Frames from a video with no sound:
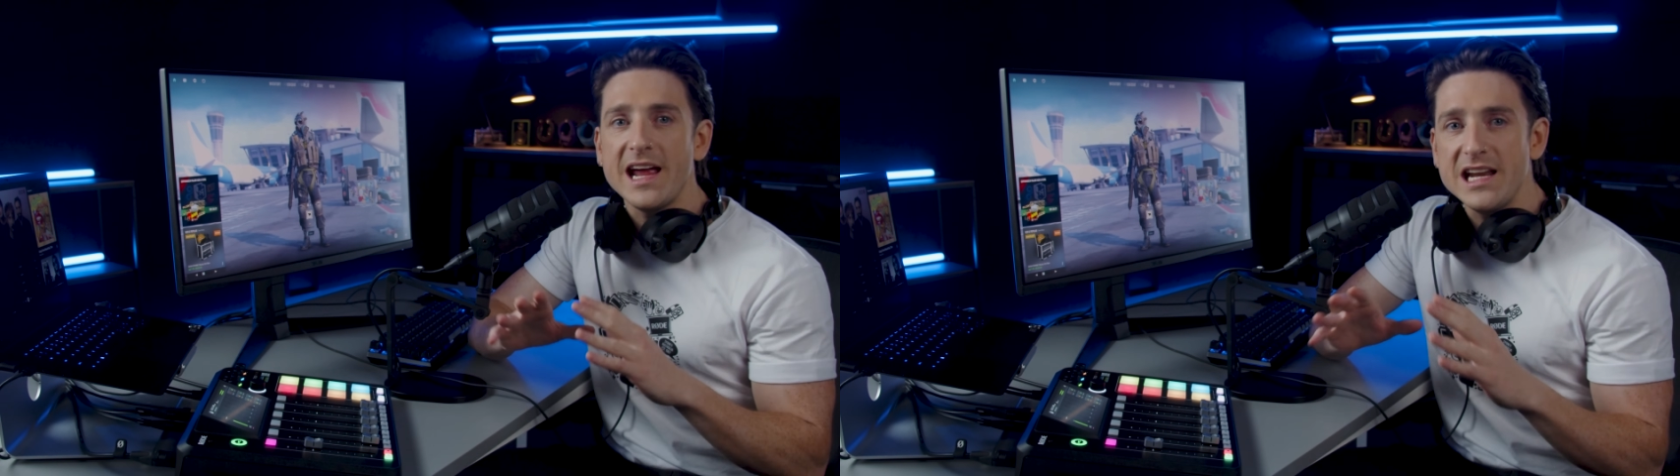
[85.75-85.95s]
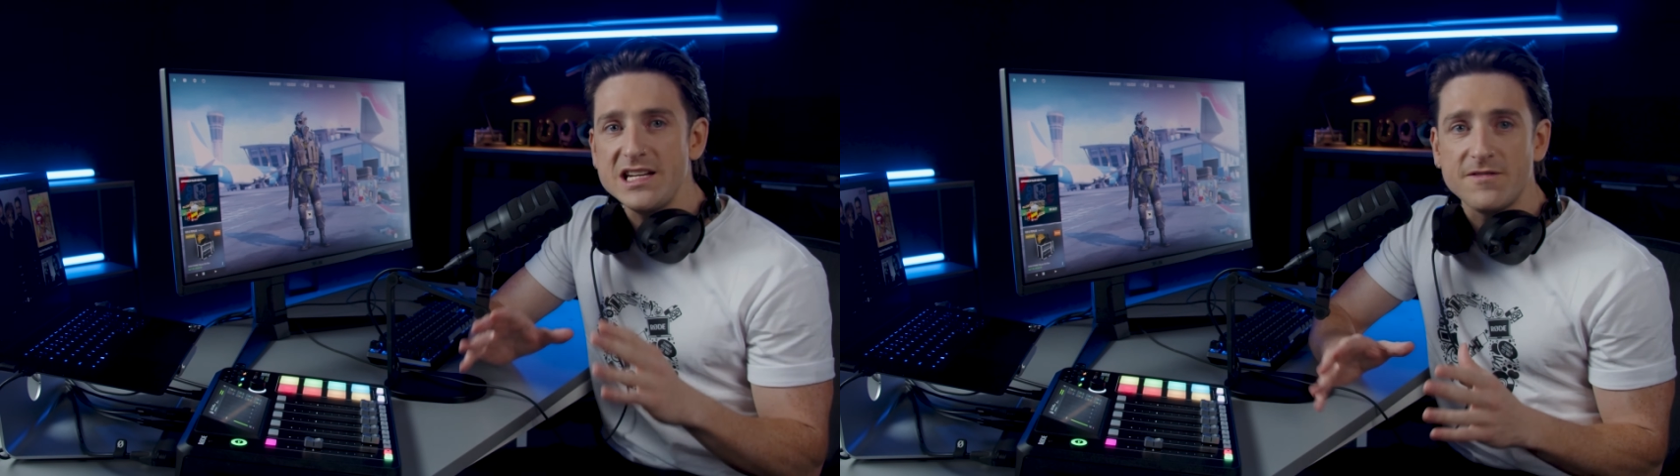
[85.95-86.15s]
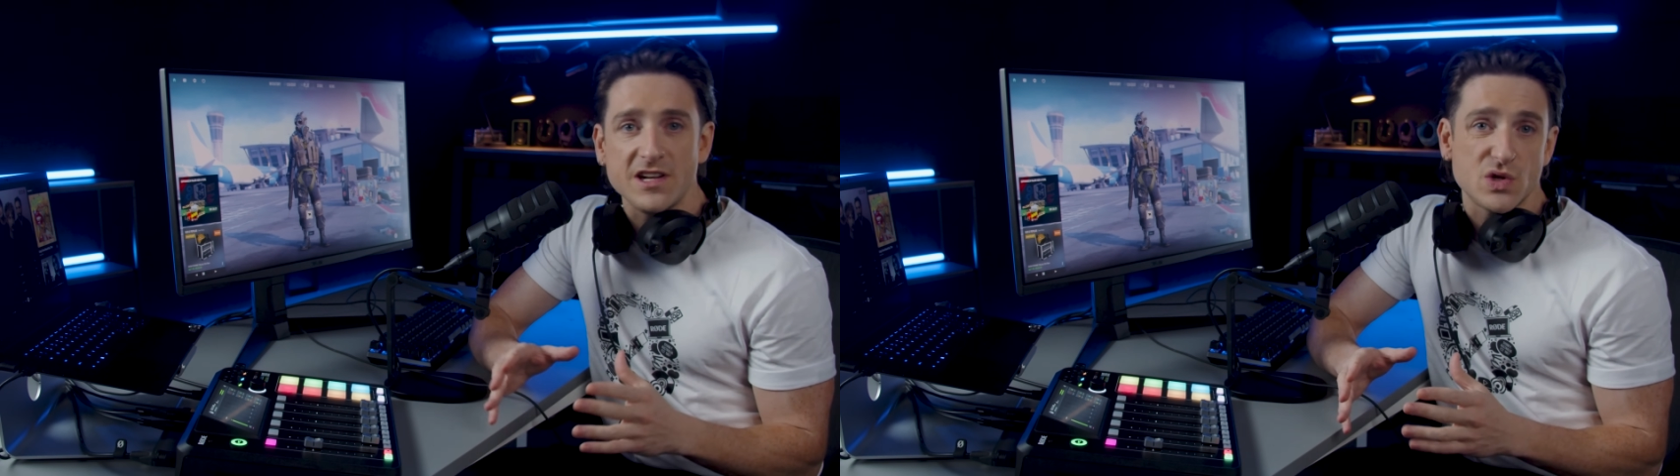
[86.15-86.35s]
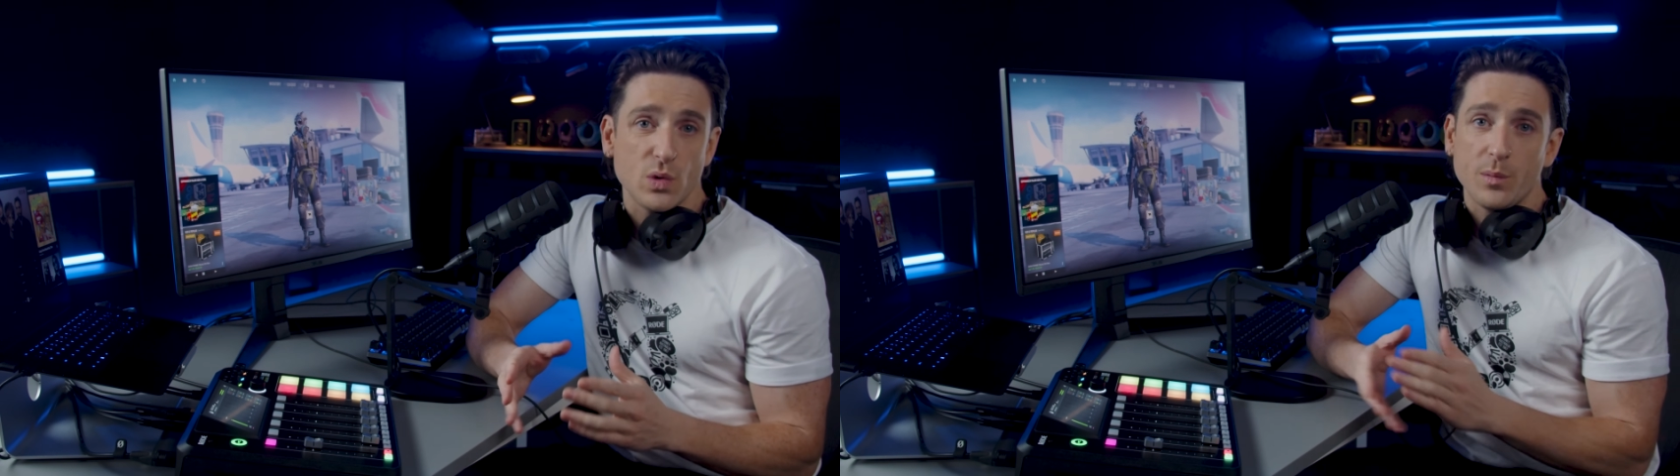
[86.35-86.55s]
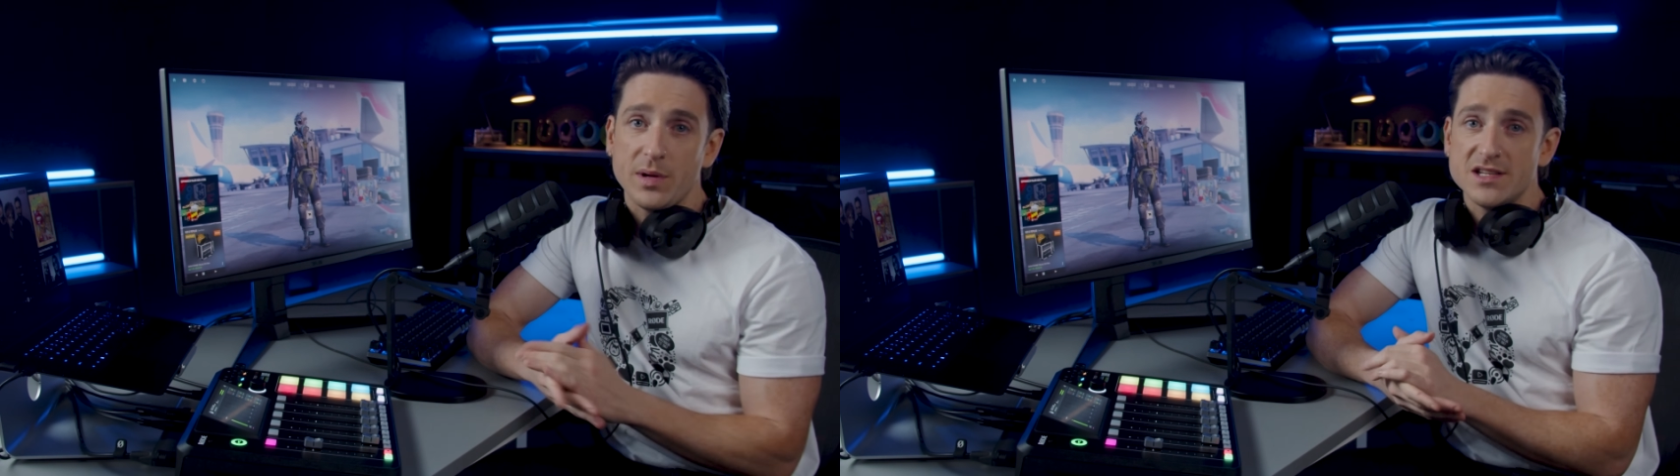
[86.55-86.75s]

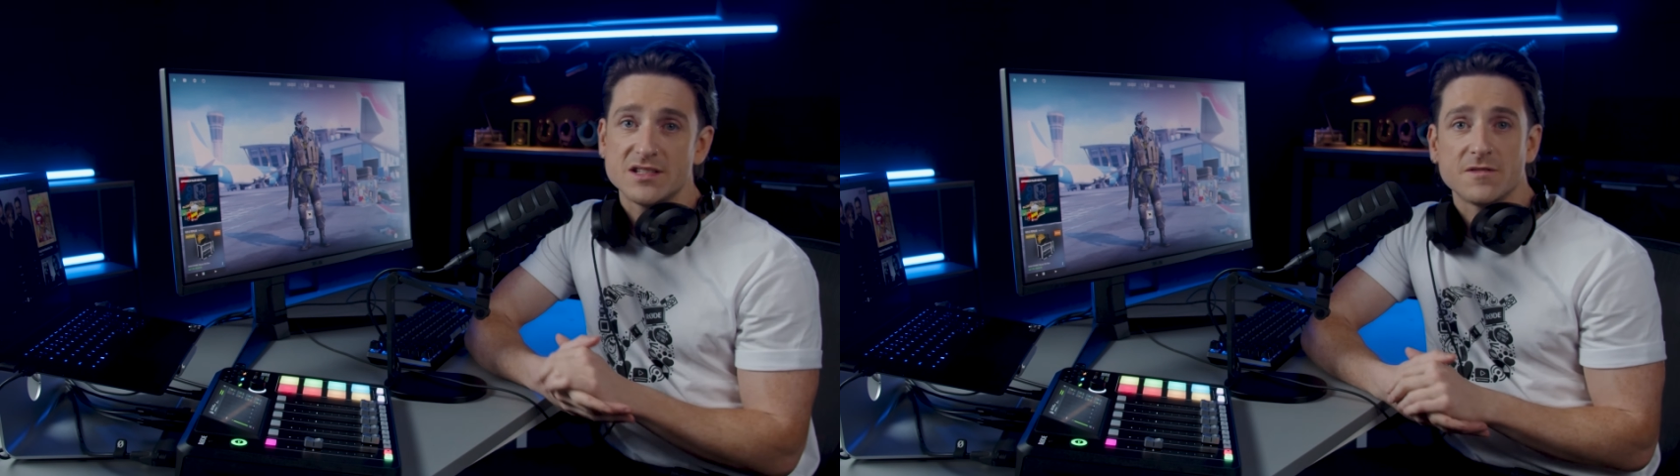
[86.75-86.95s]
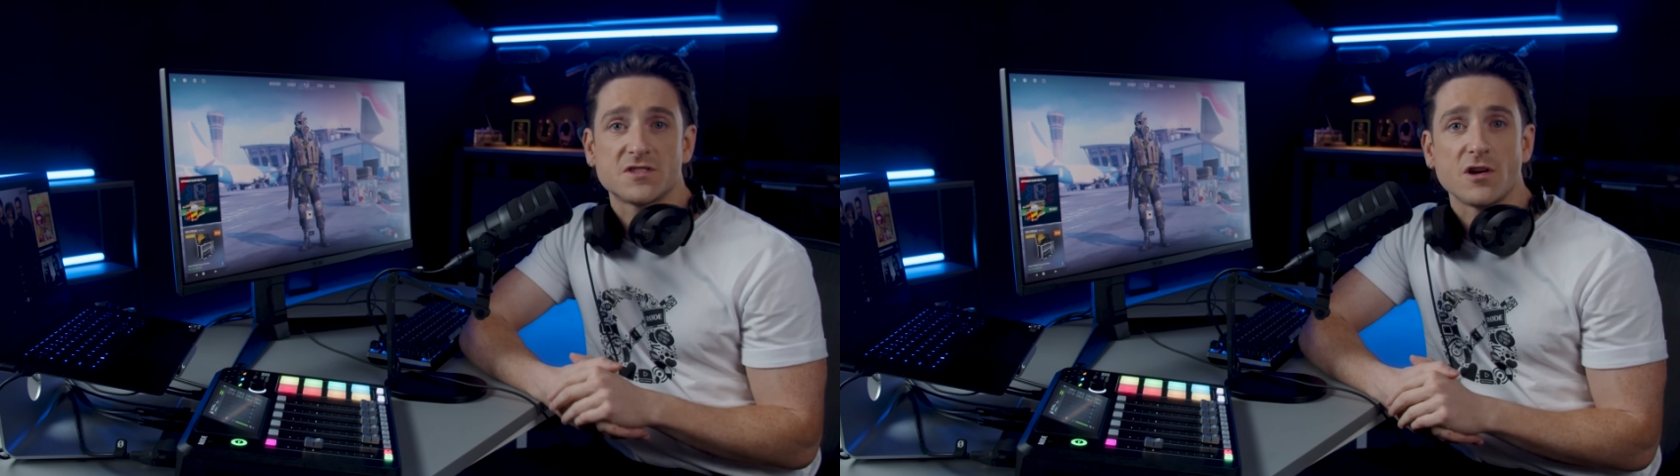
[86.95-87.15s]
individual pieces of